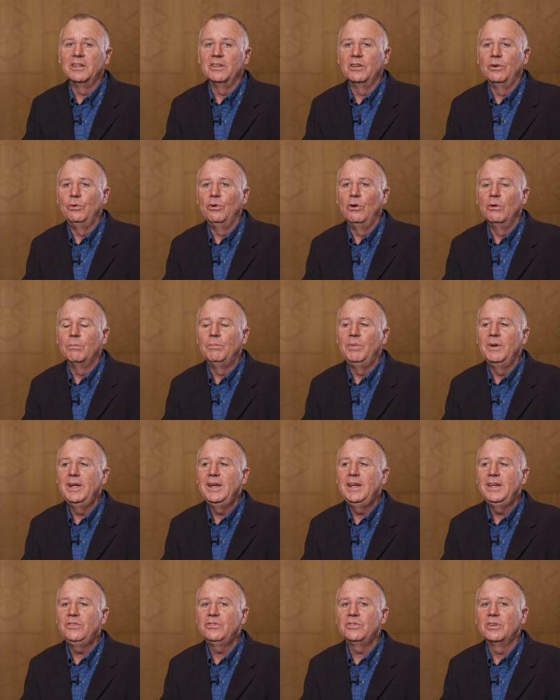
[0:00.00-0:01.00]
at the wrong
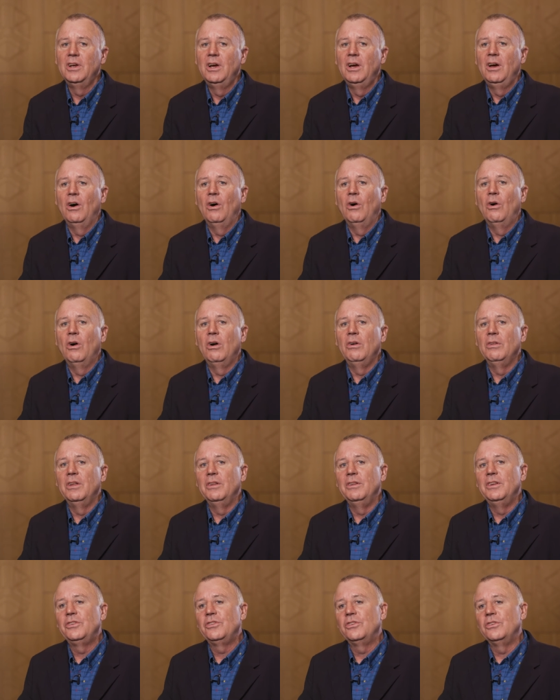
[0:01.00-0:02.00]
place or
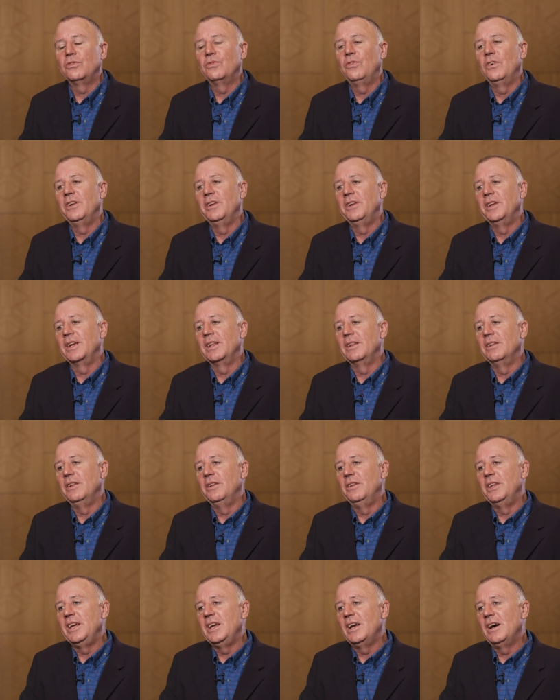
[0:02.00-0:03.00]
that this is funding
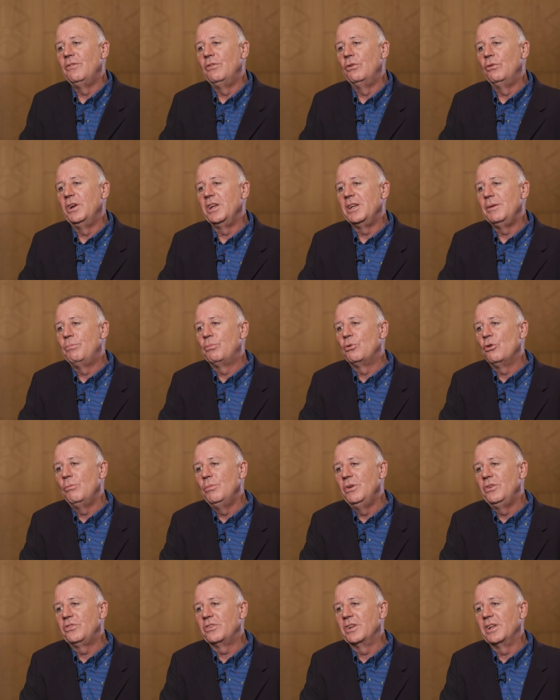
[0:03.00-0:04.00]
that they have already
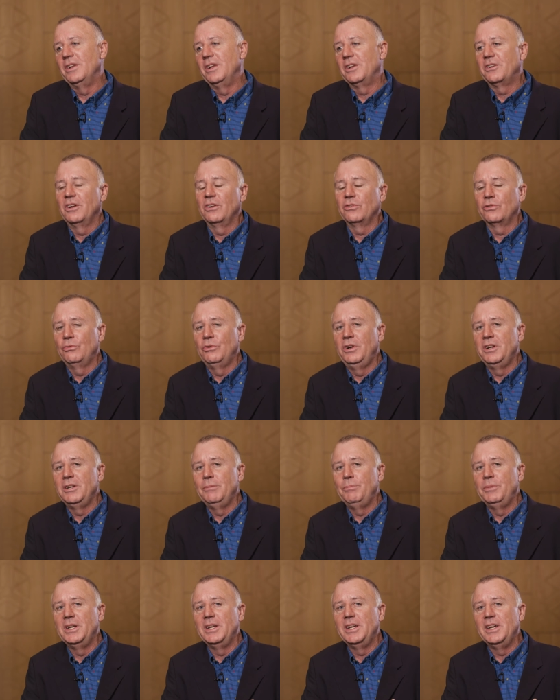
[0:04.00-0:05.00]
promised and it has already
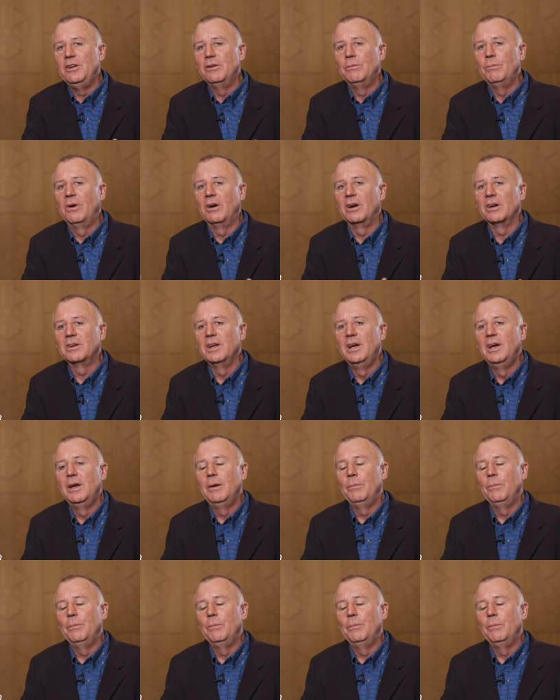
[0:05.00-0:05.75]
been earmarked.